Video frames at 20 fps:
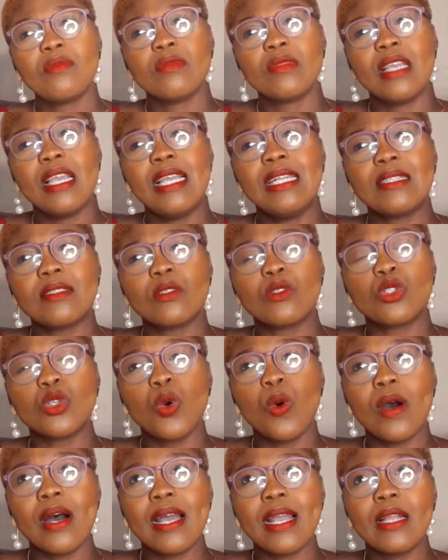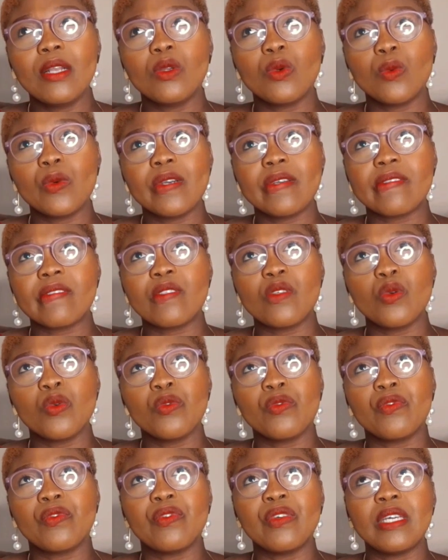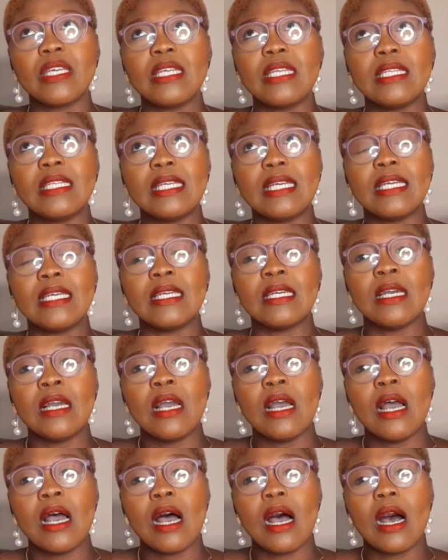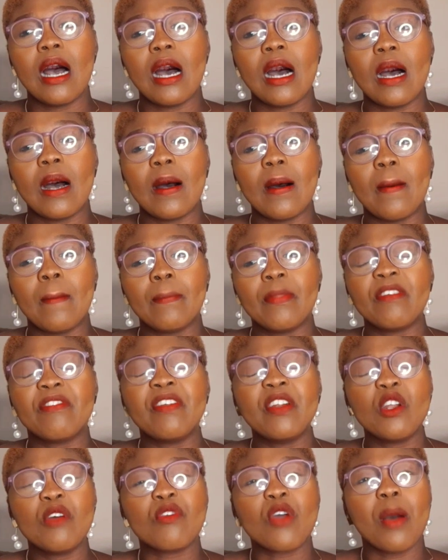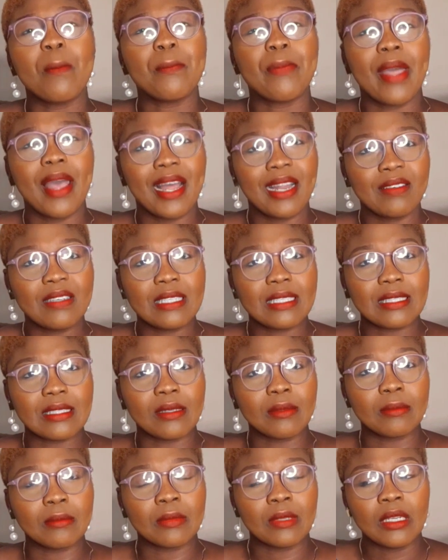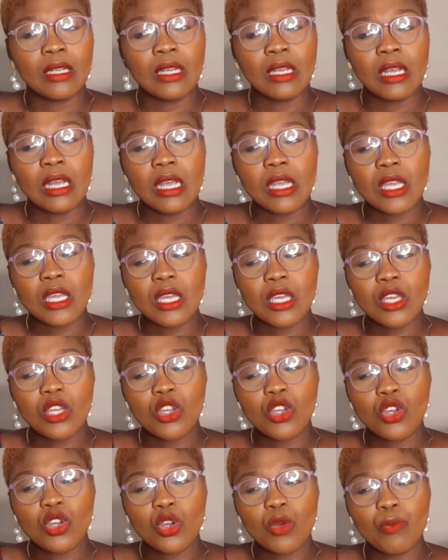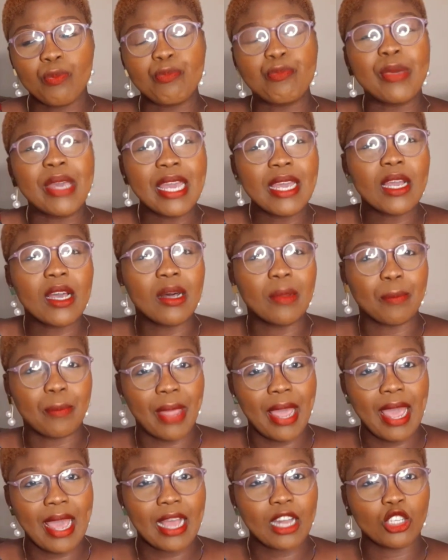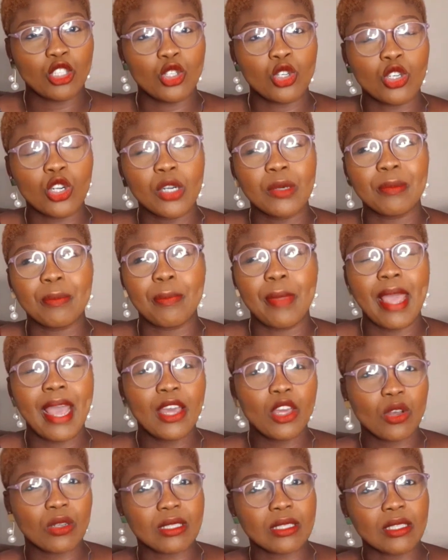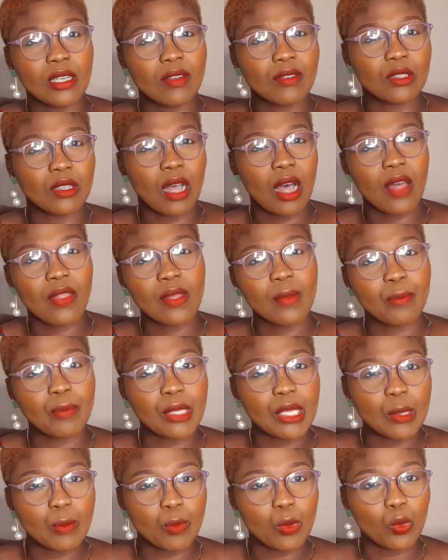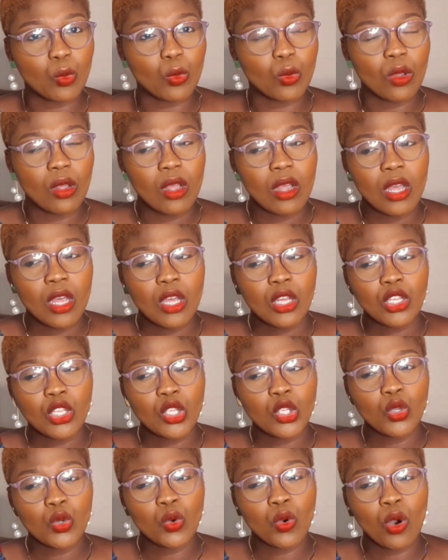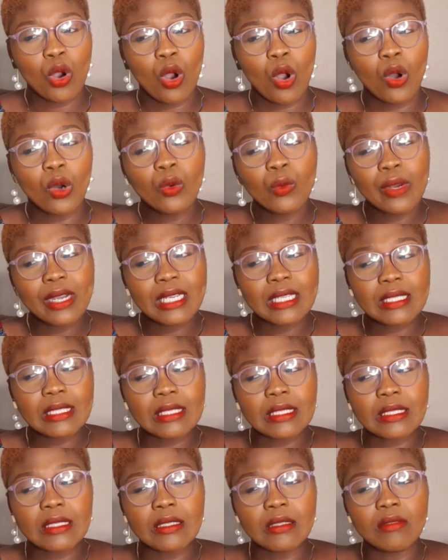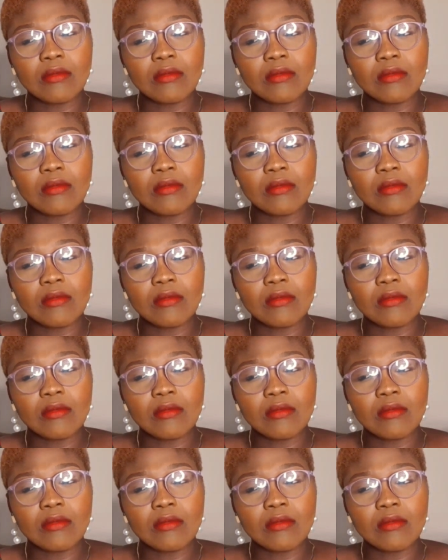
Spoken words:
intertwined with you feeling the feeling of comparison. Being compared, you compare yourself to other people. You are always,